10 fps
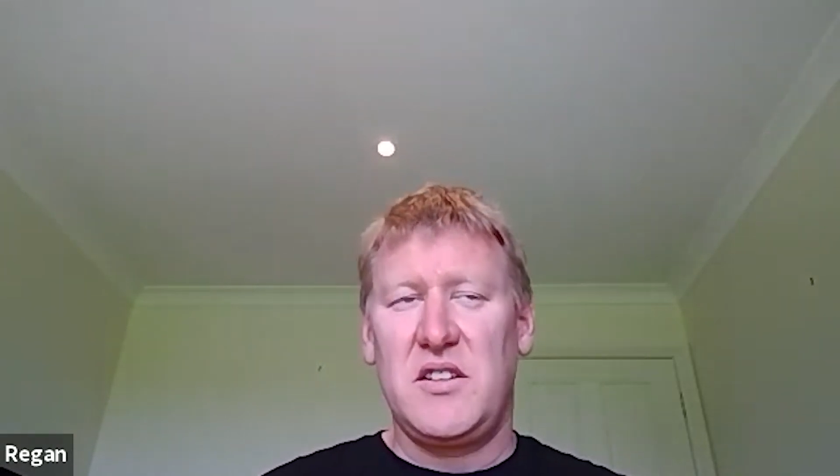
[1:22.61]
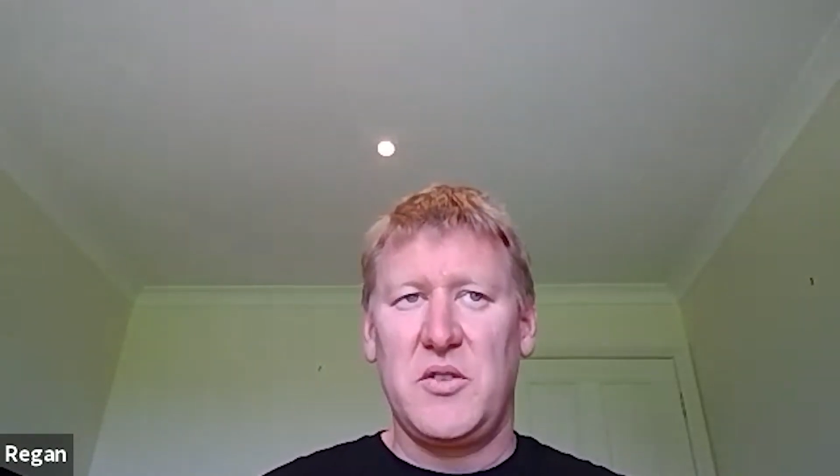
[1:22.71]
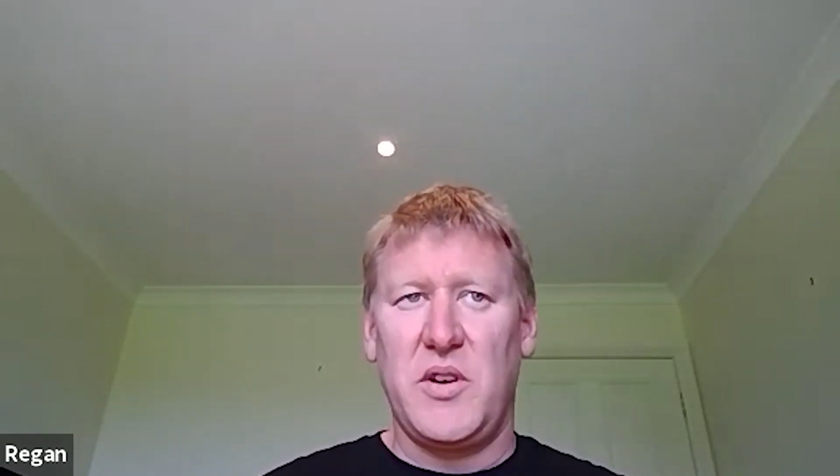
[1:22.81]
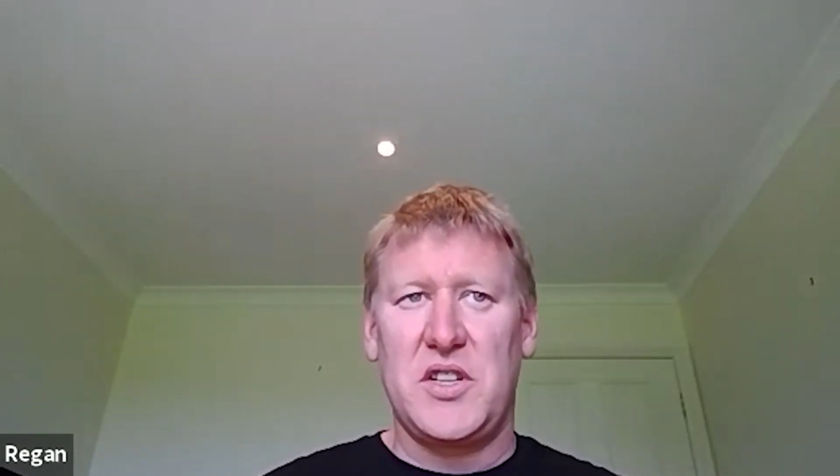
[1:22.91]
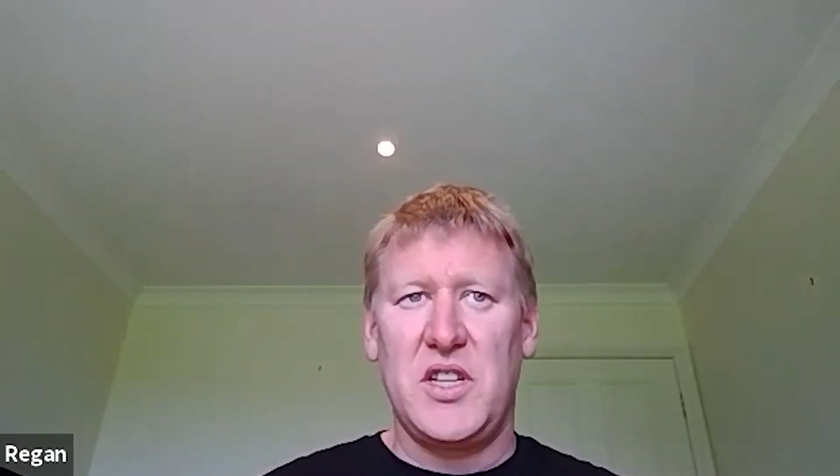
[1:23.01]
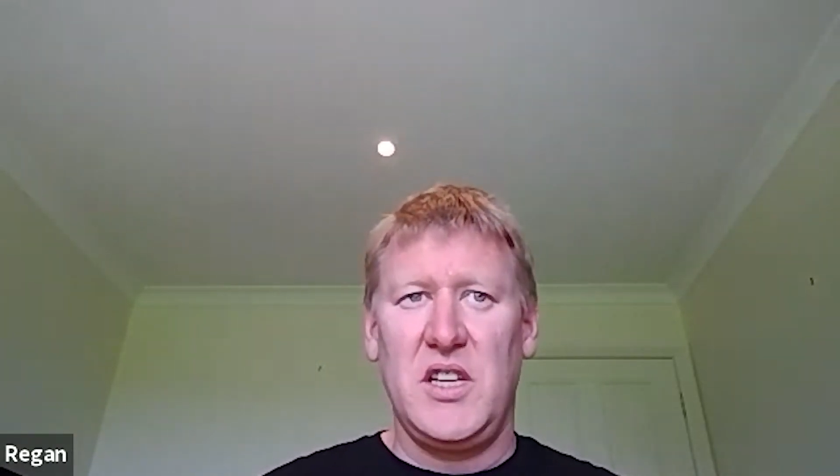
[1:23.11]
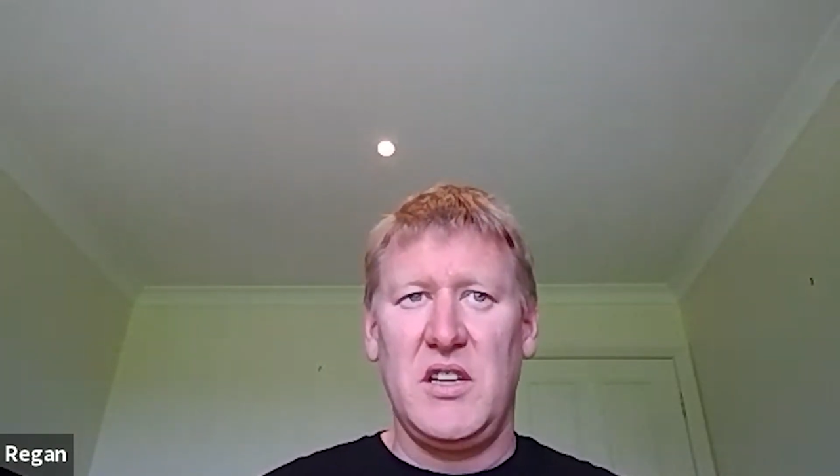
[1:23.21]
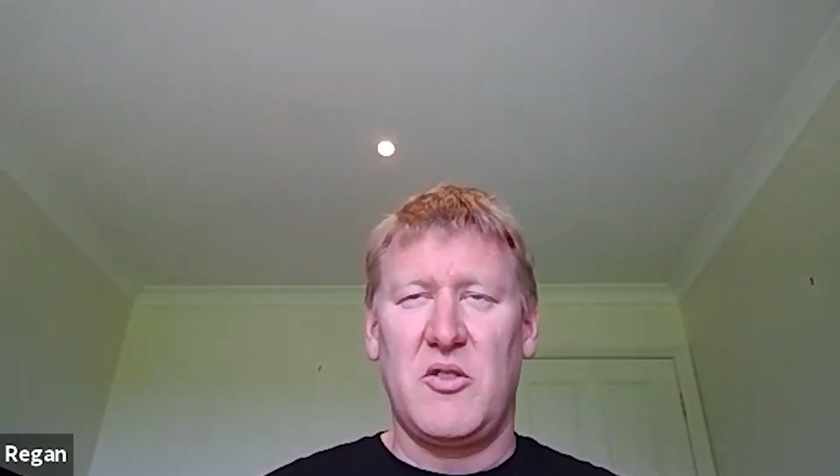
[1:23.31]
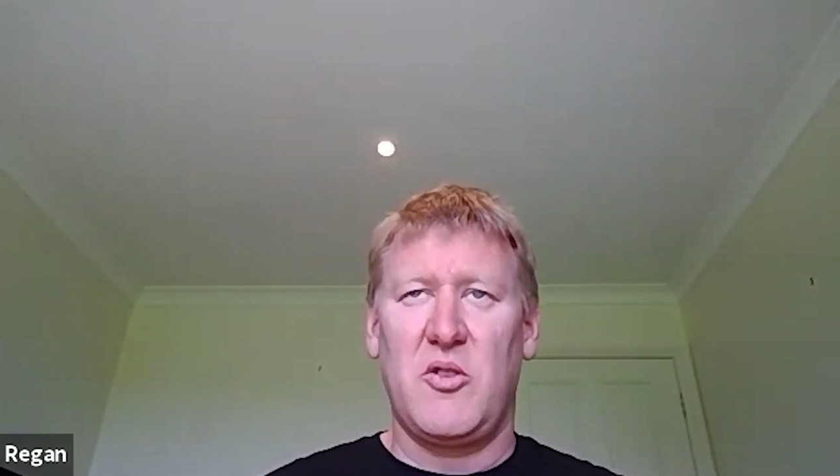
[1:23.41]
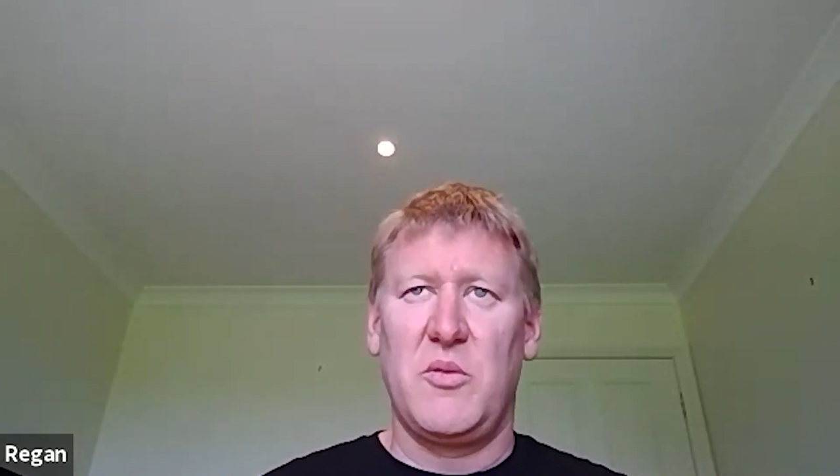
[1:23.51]
to actually
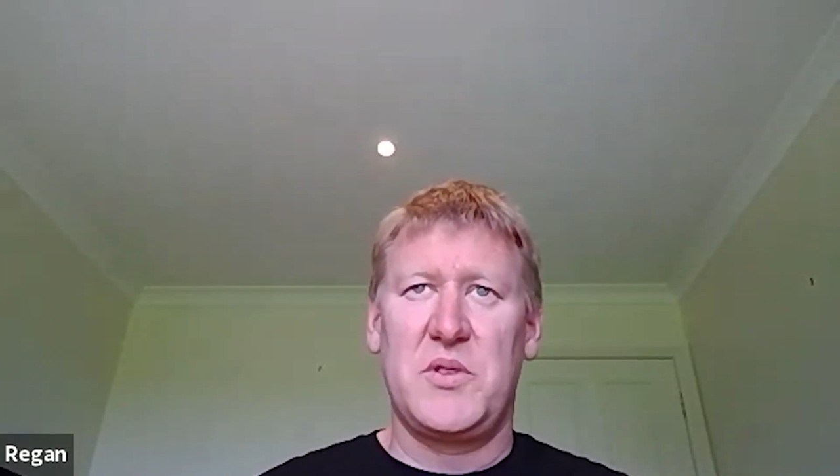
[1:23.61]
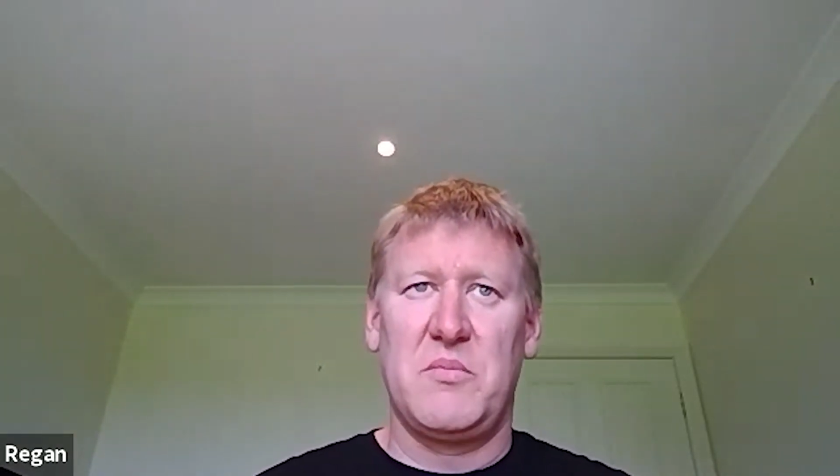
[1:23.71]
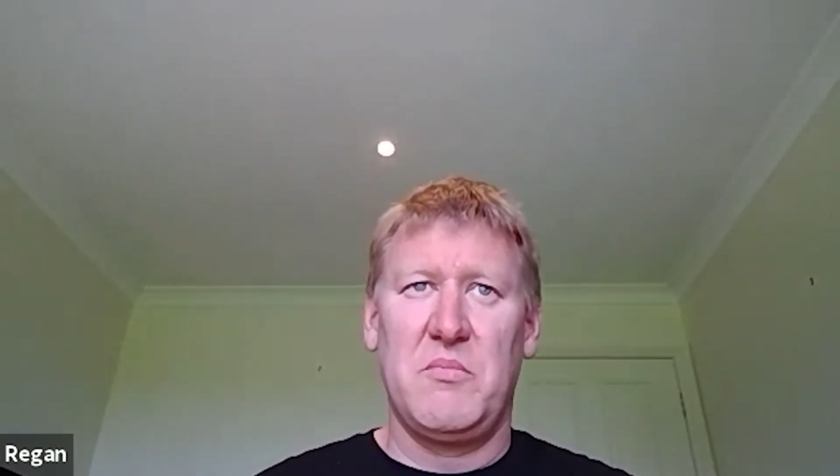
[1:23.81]
encrypt